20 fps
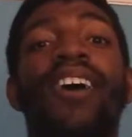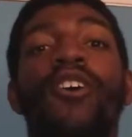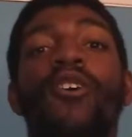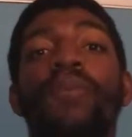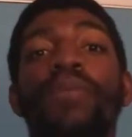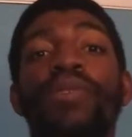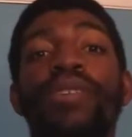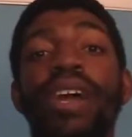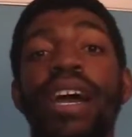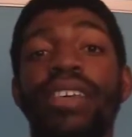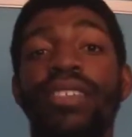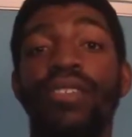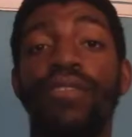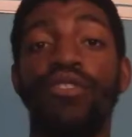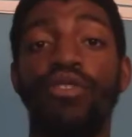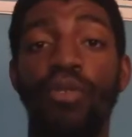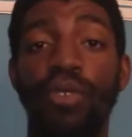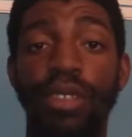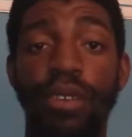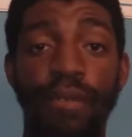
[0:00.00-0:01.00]
hope you guys
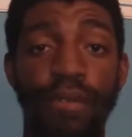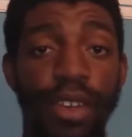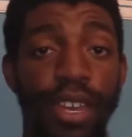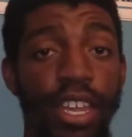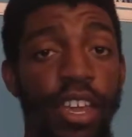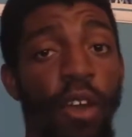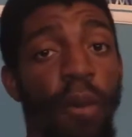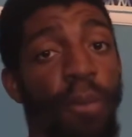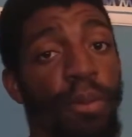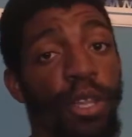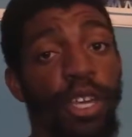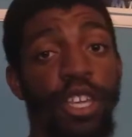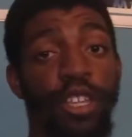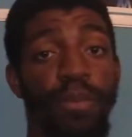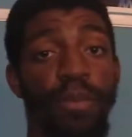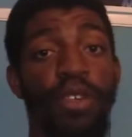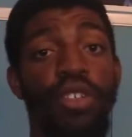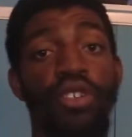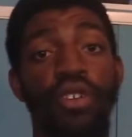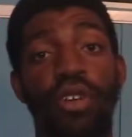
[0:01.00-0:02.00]
enjoy the video.
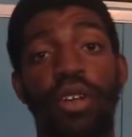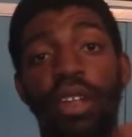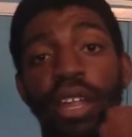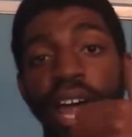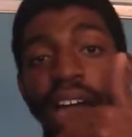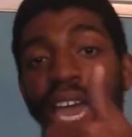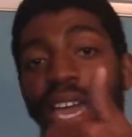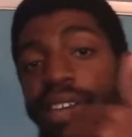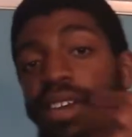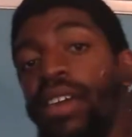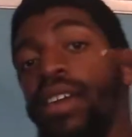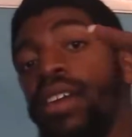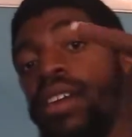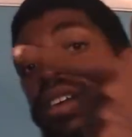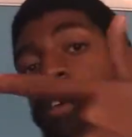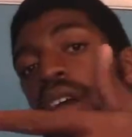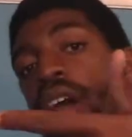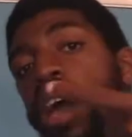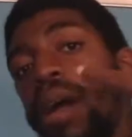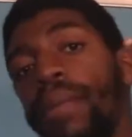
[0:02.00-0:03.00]
Please be sure to like,
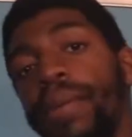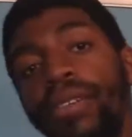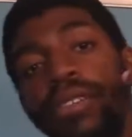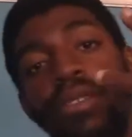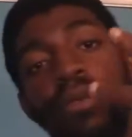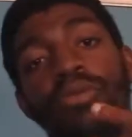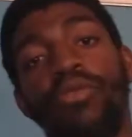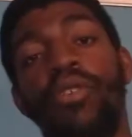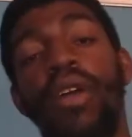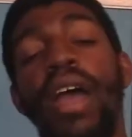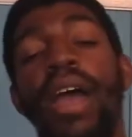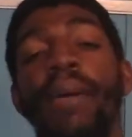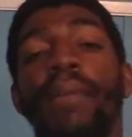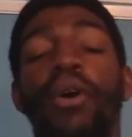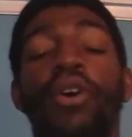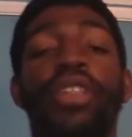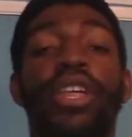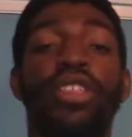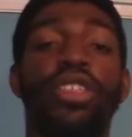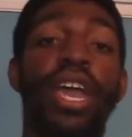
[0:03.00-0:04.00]
comment, subscribe,
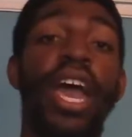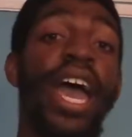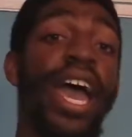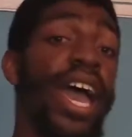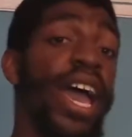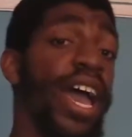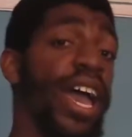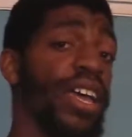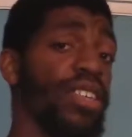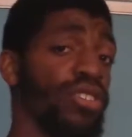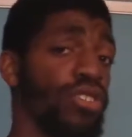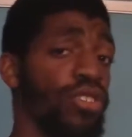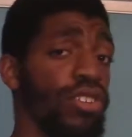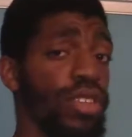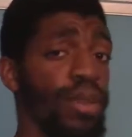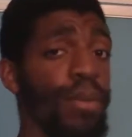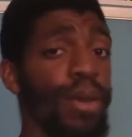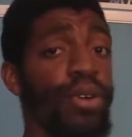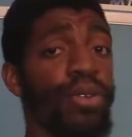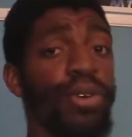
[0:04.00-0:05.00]
all that jazz,
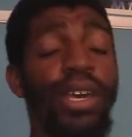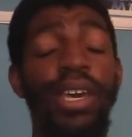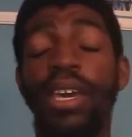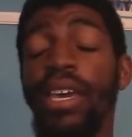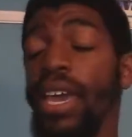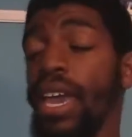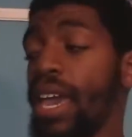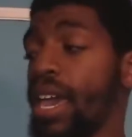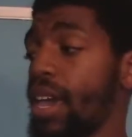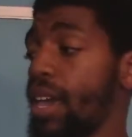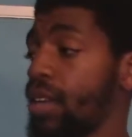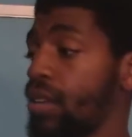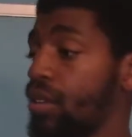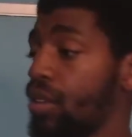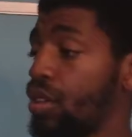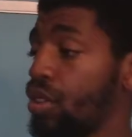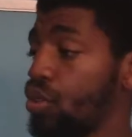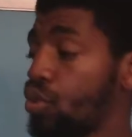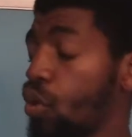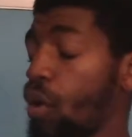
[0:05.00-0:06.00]
cookies and milk, and
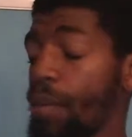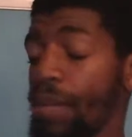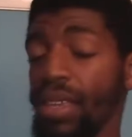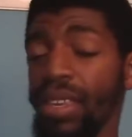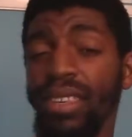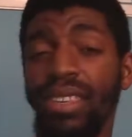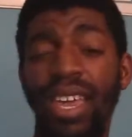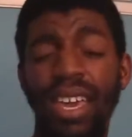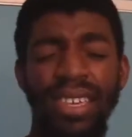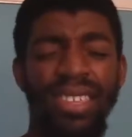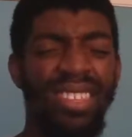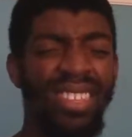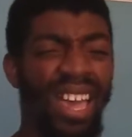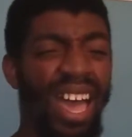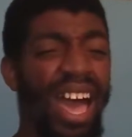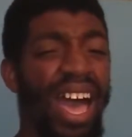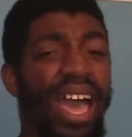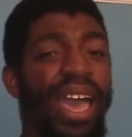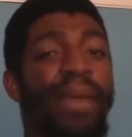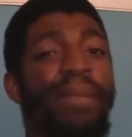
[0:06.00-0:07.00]
join me next
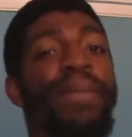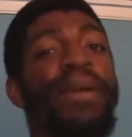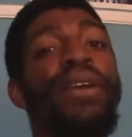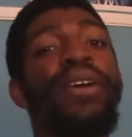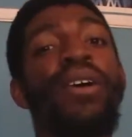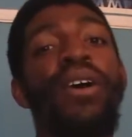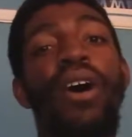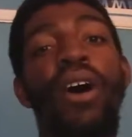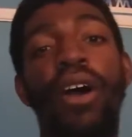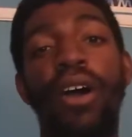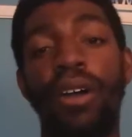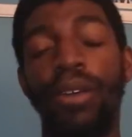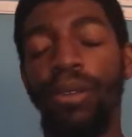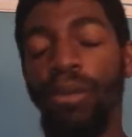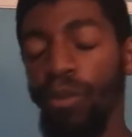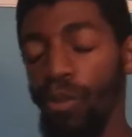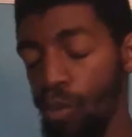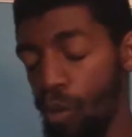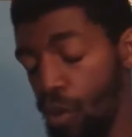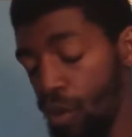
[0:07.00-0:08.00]
time
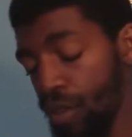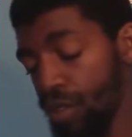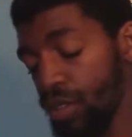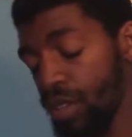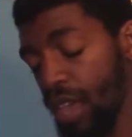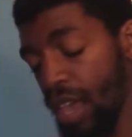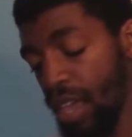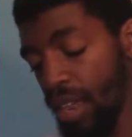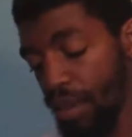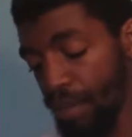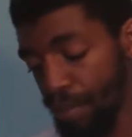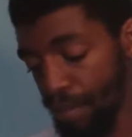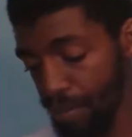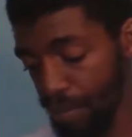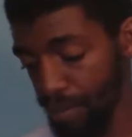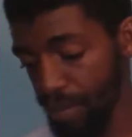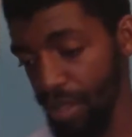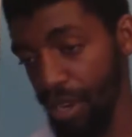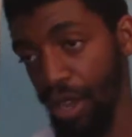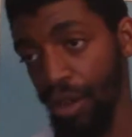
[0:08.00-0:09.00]
on more
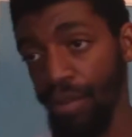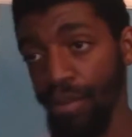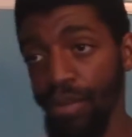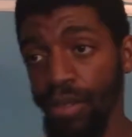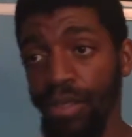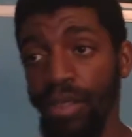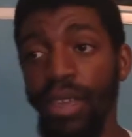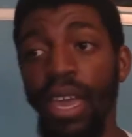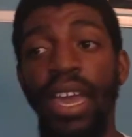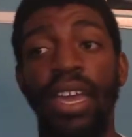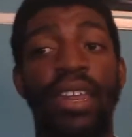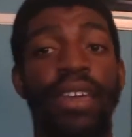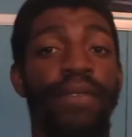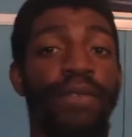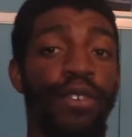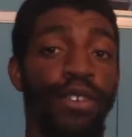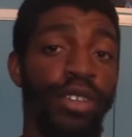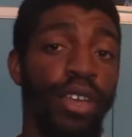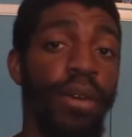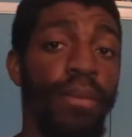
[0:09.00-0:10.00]
skating
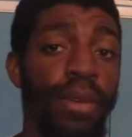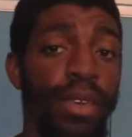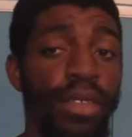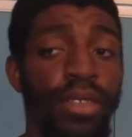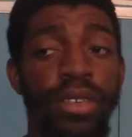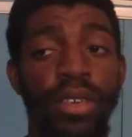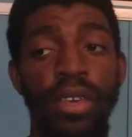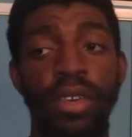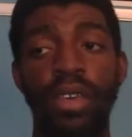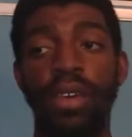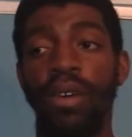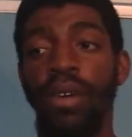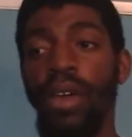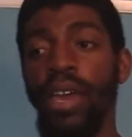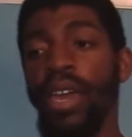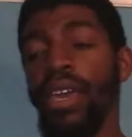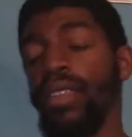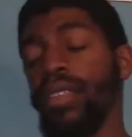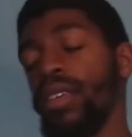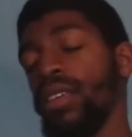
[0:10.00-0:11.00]
for dummies.
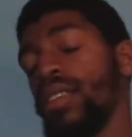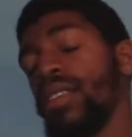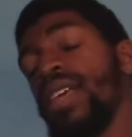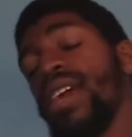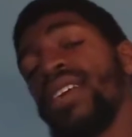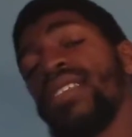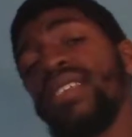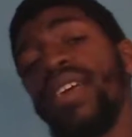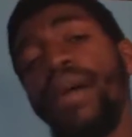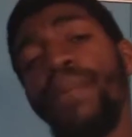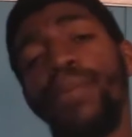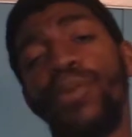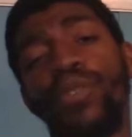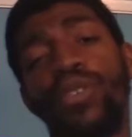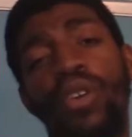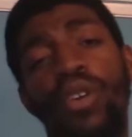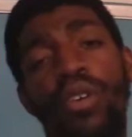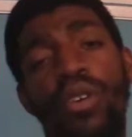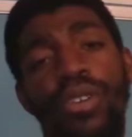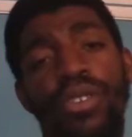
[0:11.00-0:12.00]
And the next
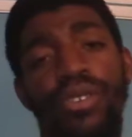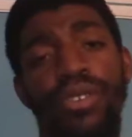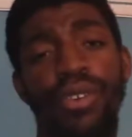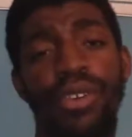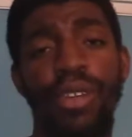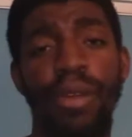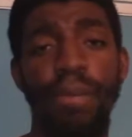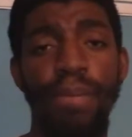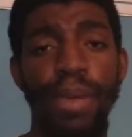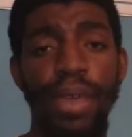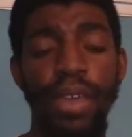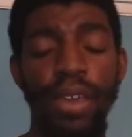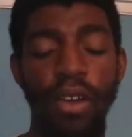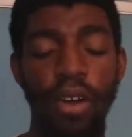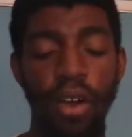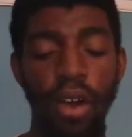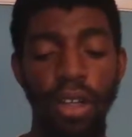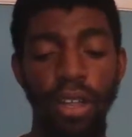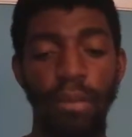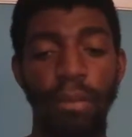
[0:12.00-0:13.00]
episode is going to be
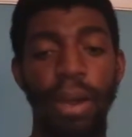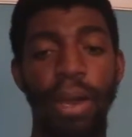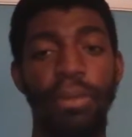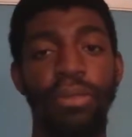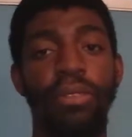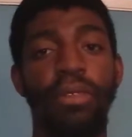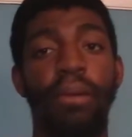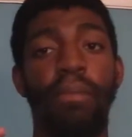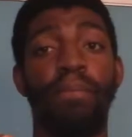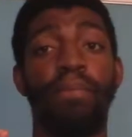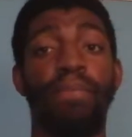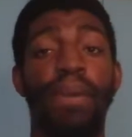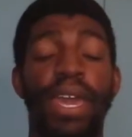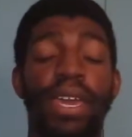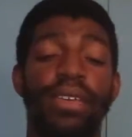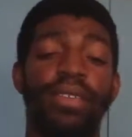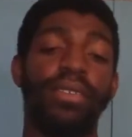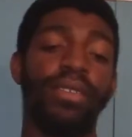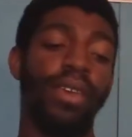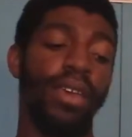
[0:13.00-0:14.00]
all about the
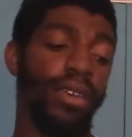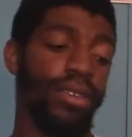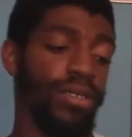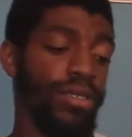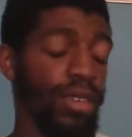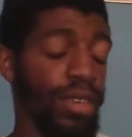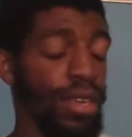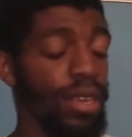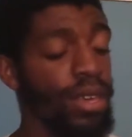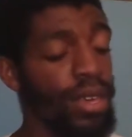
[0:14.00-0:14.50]
basics.